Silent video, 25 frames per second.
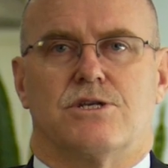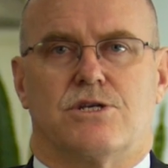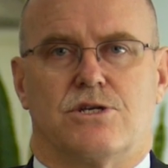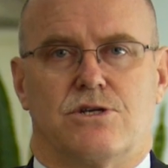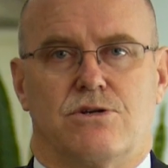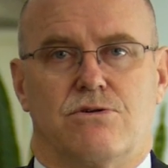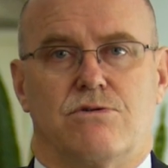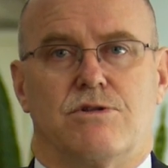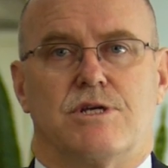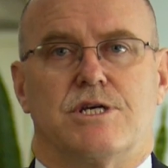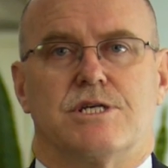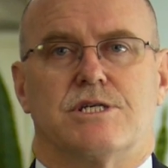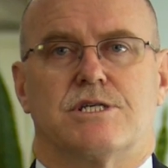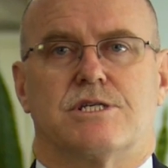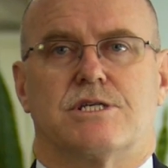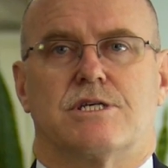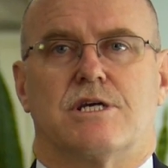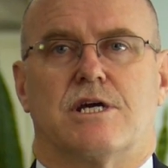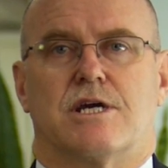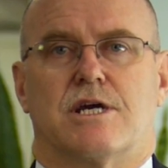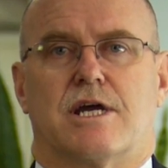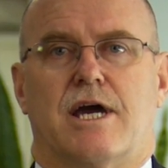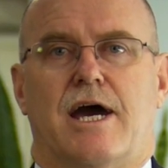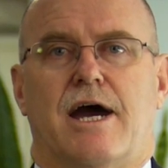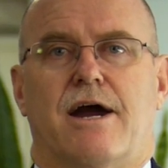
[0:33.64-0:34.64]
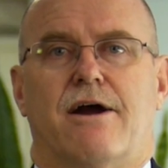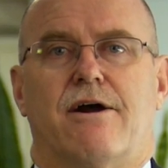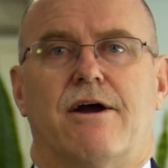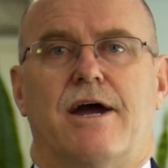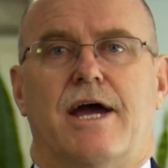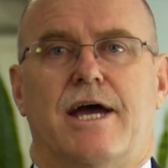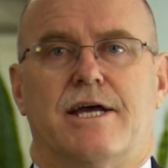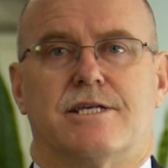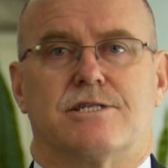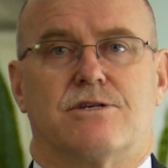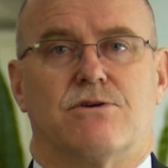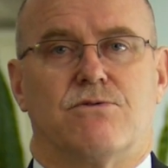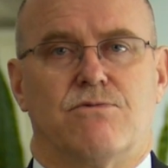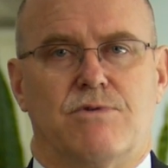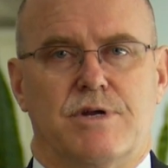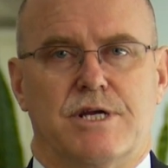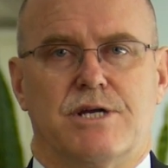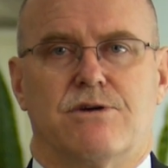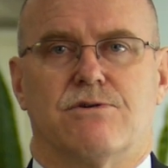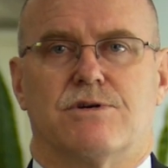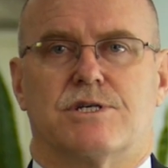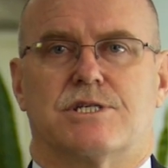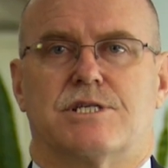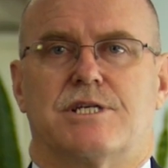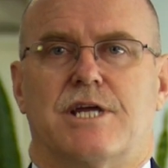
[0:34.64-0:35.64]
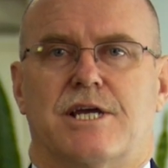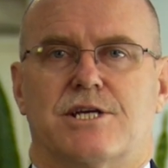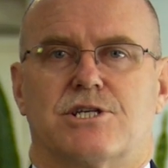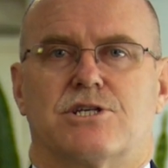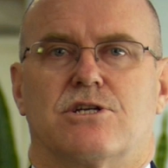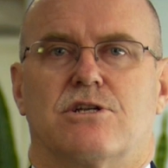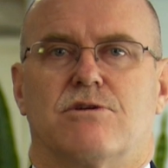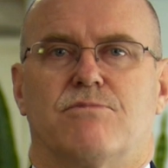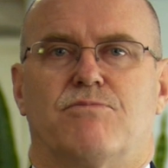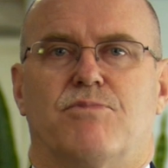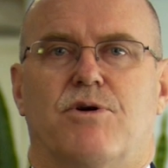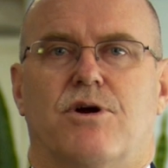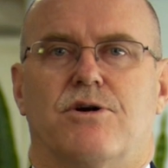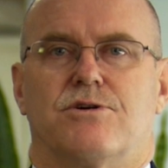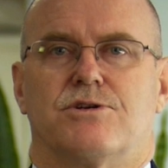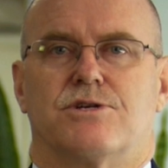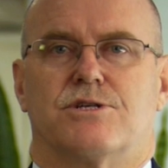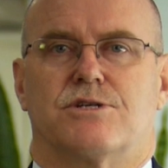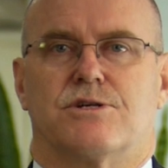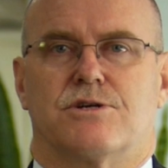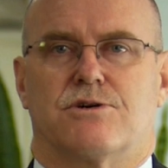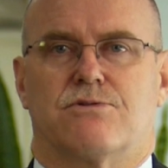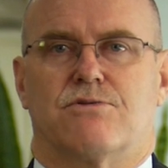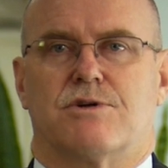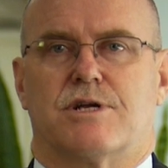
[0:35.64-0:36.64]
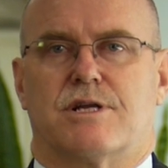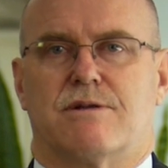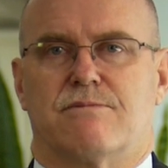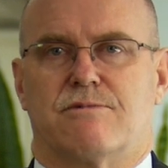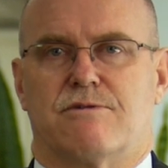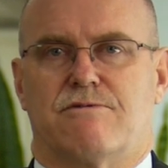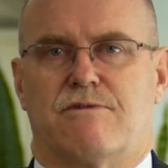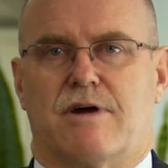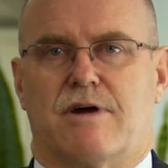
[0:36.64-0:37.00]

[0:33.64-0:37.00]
To do this, ACARA has a rigorous national approach to curriculum